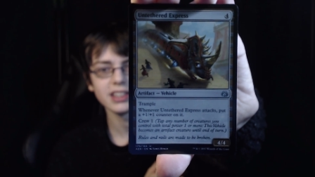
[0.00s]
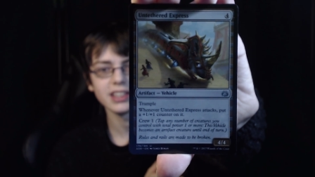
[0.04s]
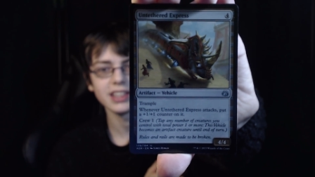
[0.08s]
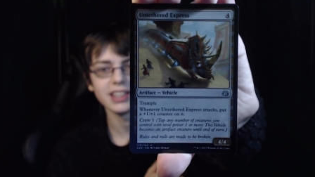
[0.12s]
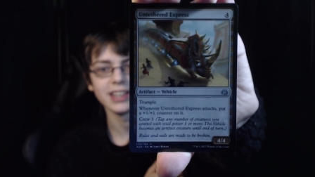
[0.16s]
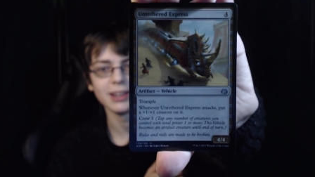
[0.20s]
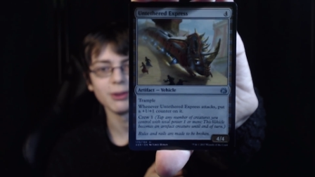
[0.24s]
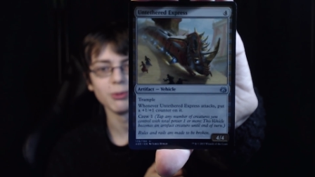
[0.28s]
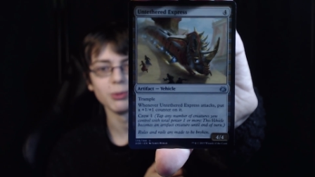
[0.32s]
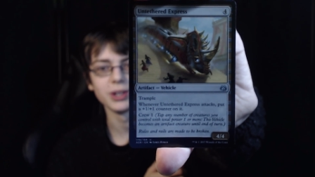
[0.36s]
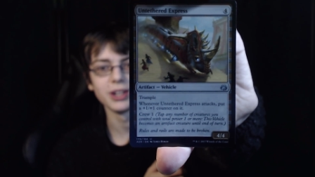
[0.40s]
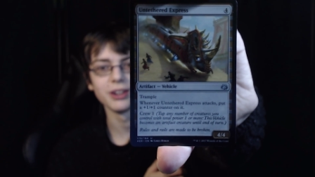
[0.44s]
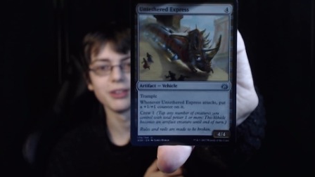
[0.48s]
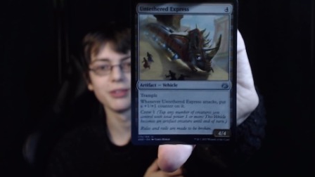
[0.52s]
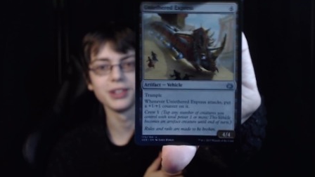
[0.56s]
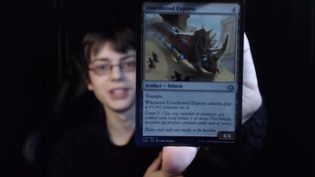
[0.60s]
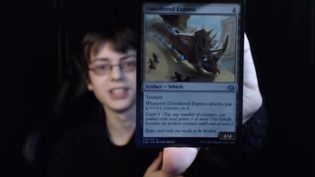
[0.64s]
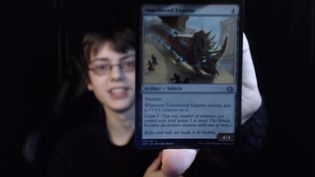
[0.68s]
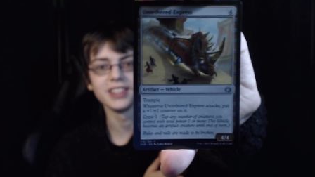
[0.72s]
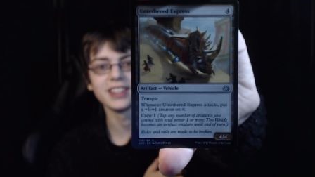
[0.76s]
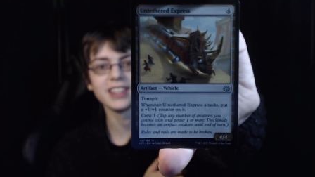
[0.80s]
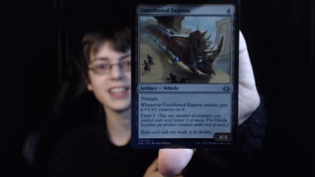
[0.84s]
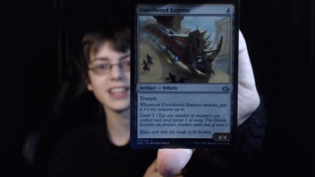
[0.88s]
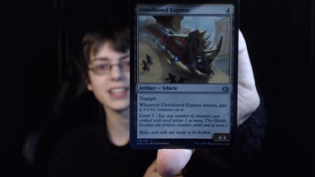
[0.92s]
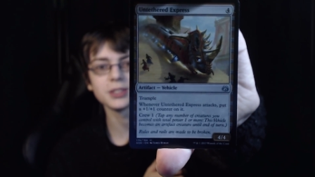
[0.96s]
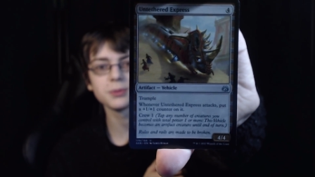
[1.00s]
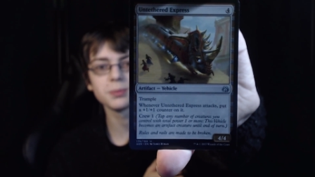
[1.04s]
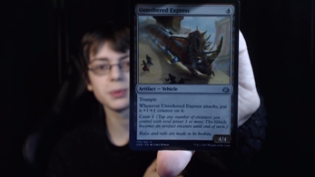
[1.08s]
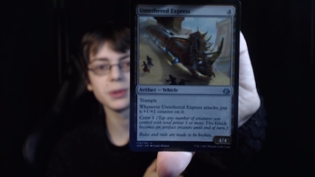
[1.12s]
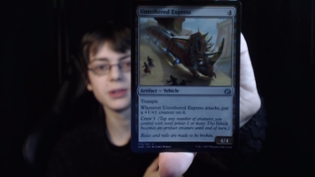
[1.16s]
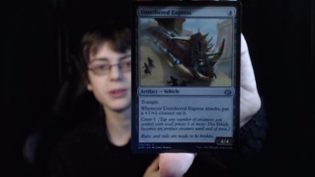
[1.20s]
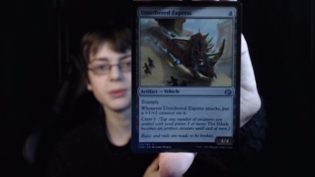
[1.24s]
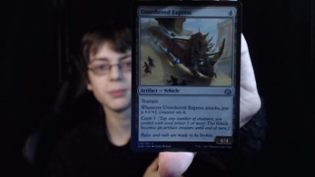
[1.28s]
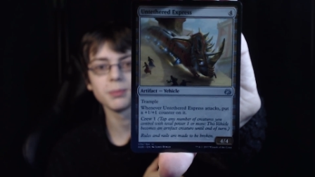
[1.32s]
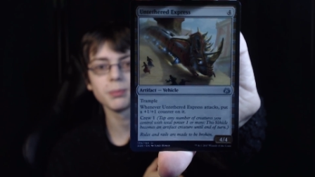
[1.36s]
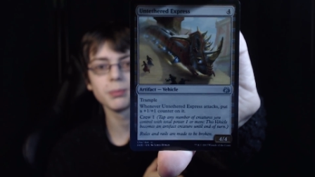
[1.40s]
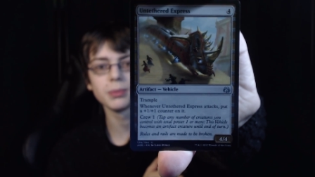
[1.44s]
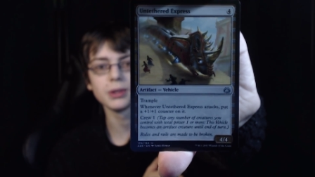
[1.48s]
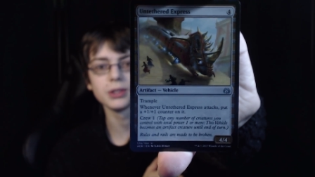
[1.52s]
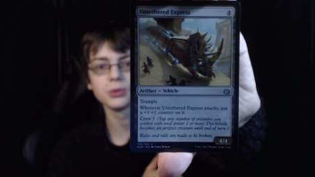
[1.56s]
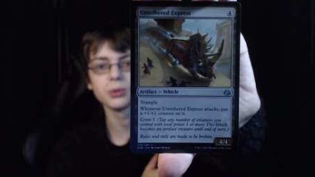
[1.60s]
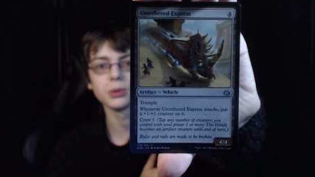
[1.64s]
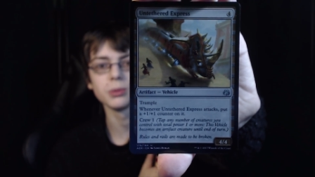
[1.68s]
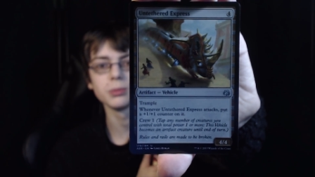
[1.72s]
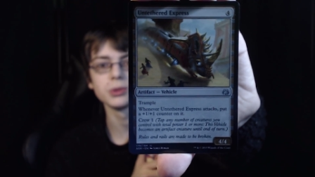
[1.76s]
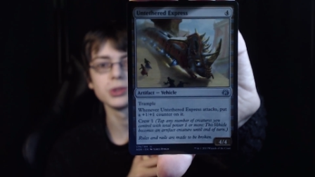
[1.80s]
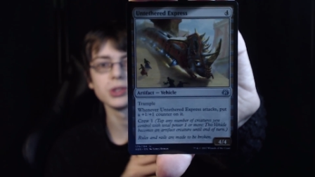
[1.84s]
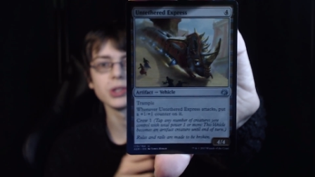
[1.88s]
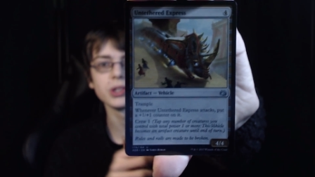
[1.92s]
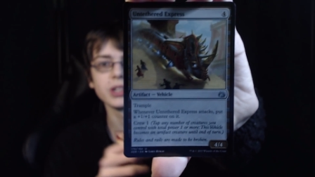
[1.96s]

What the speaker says: and whenever the text put a +1 +